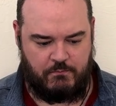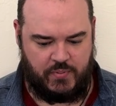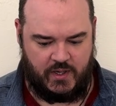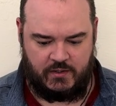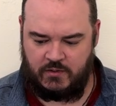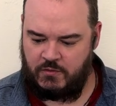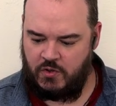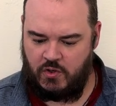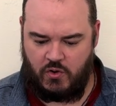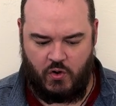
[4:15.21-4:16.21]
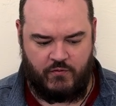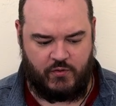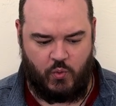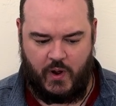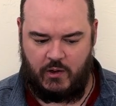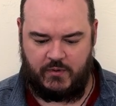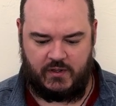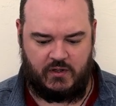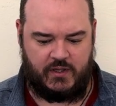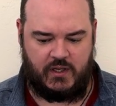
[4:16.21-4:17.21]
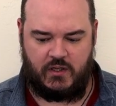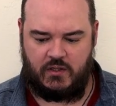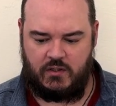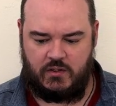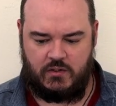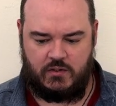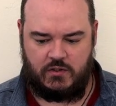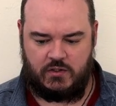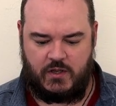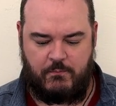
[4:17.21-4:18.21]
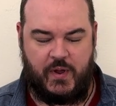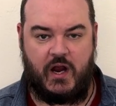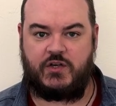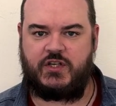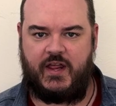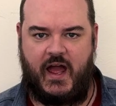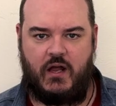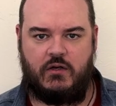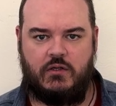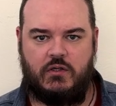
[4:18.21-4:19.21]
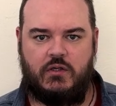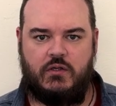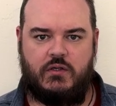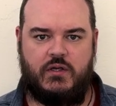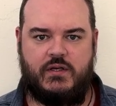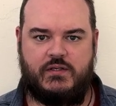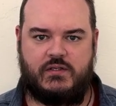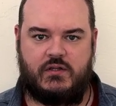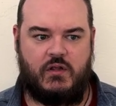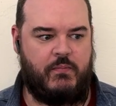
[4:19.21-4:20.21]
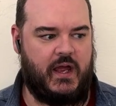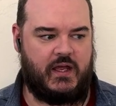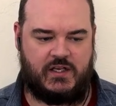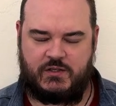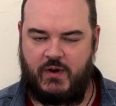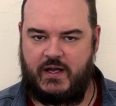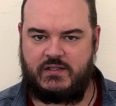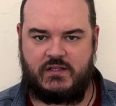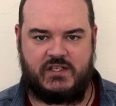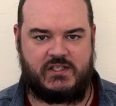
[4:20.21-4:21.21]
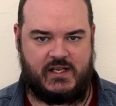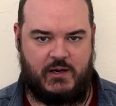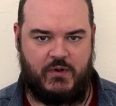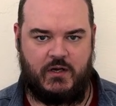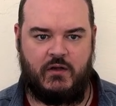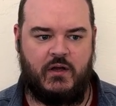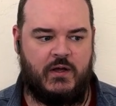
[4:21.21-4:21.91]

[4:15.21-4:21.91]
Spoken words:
but overwhelmingly compared to that is the baking spice, the cinnamon,